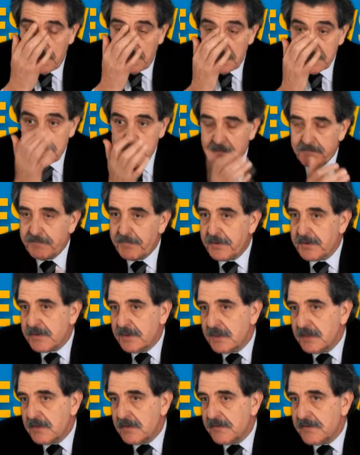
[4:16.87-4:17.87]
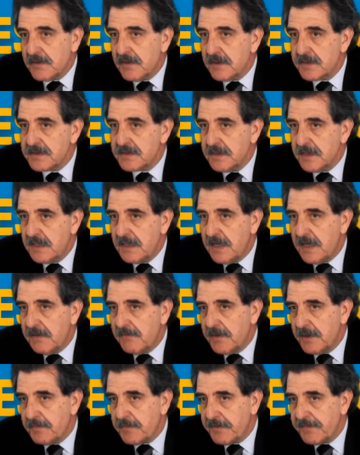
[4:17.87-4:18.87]
It's important, of course, in
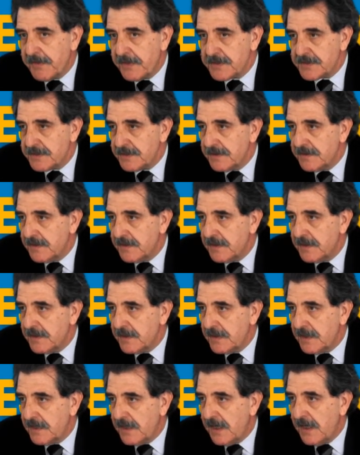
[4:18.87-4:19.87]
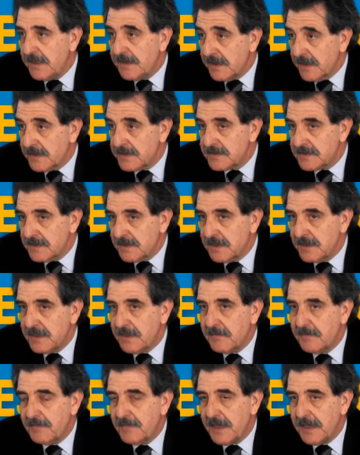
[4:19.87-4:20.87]
every profession, ethics,
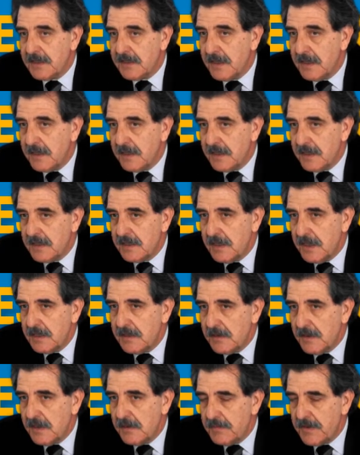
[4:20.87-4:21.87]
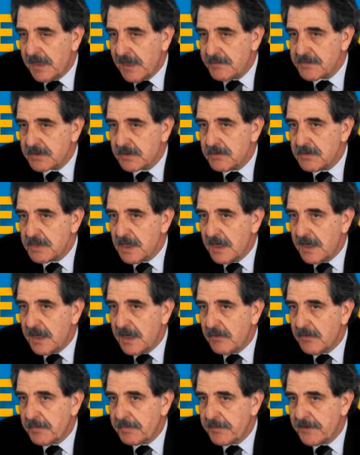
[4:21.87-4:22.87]
but it becomes crucial
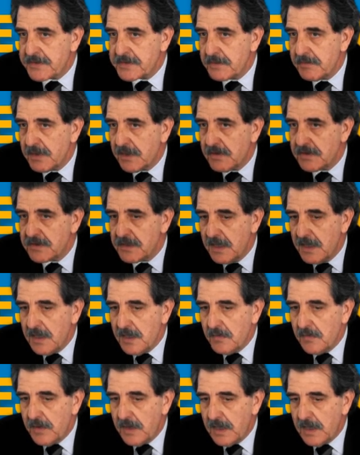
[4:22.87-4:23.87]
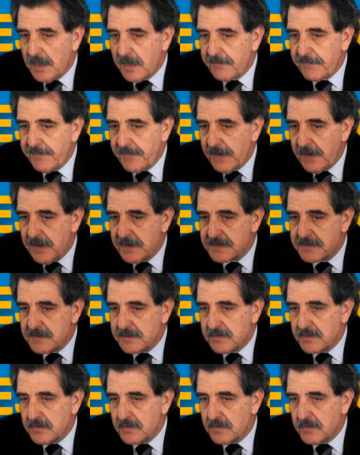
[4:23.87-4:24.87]
in our profession, because we are
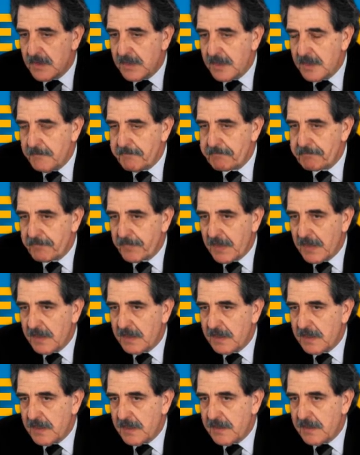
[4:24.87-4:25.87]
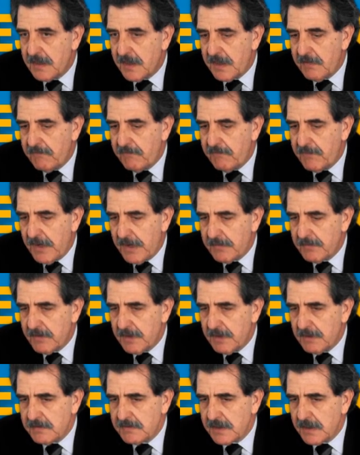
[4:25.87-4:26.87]
faced to a
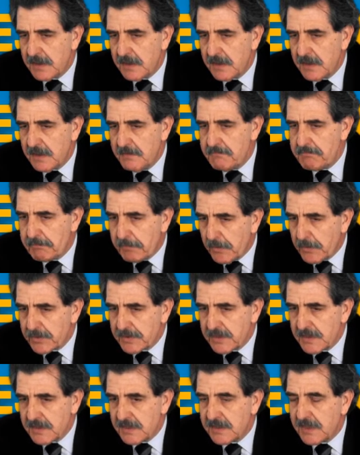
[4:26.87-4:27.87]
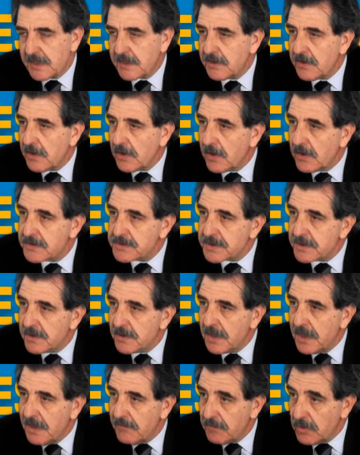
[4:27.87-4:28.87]
very important
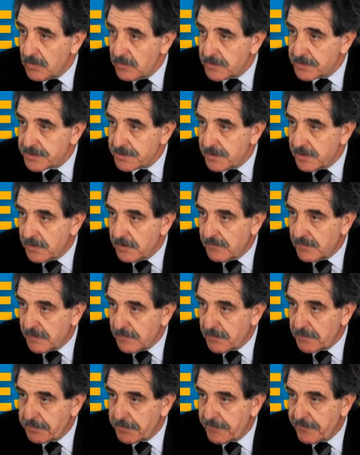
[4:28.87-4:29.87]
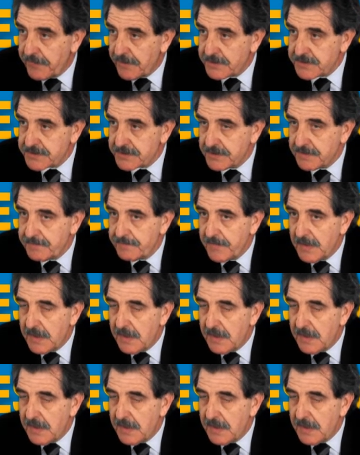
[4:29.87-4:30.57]
technological evolution of our profession